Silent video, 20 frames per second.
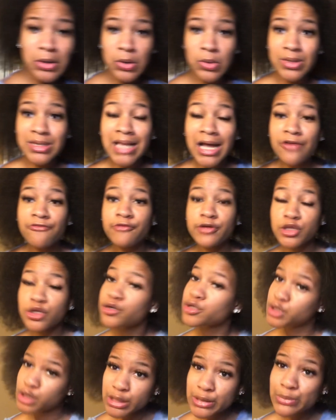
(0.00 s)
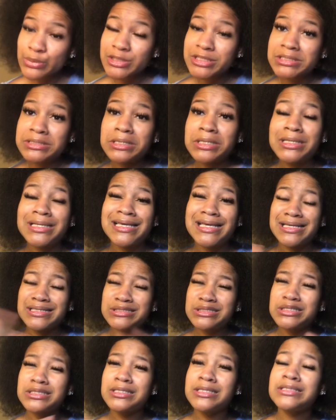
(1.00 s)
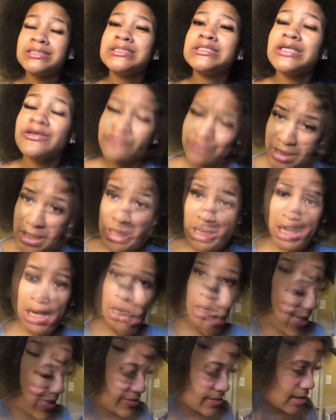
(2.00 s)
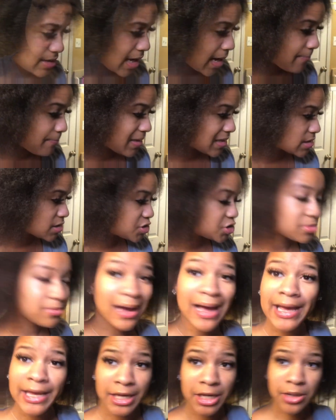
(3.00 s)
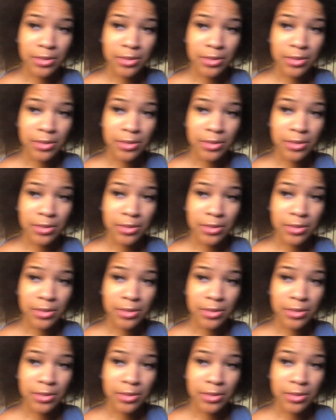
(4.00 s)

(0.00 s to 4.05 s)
without further ado, we're just gonna get into this video. Okay, so I'm about to do my hair